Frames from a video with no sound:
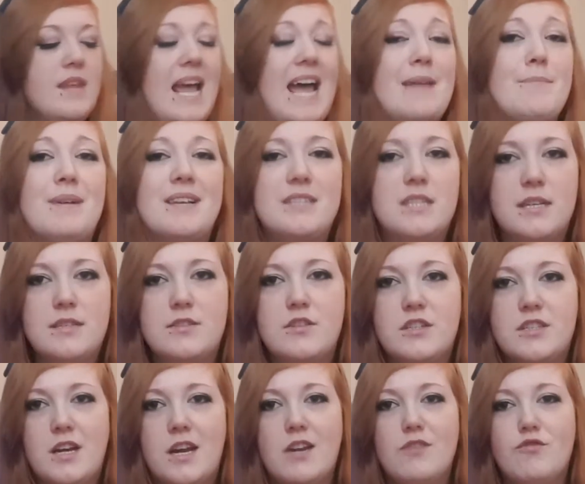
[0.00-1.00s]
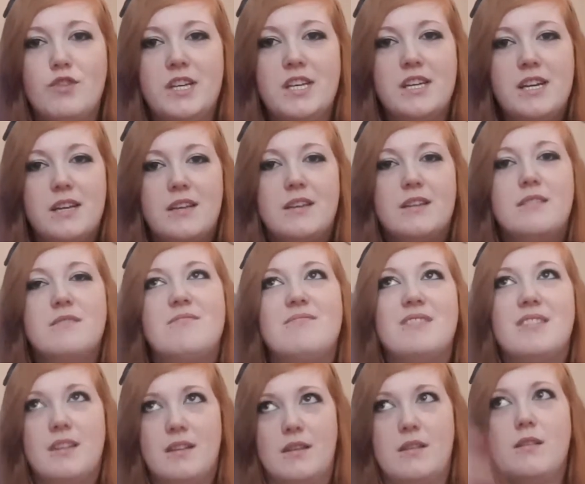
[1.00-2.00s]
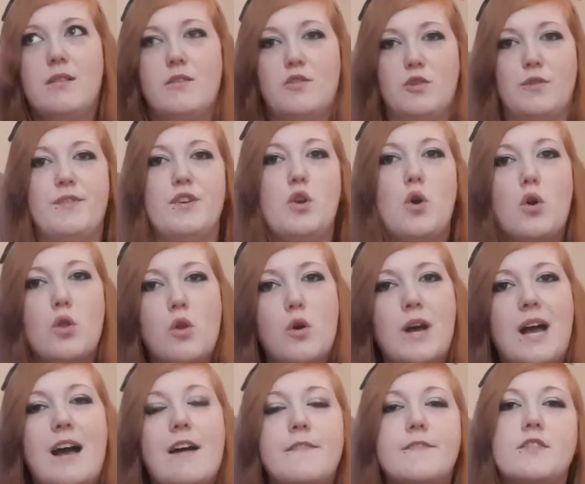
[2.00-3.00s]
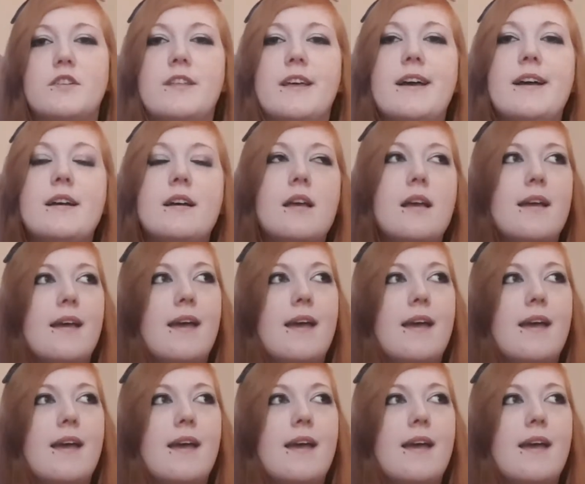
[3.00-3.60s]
my sister started reading it sort of not long after that,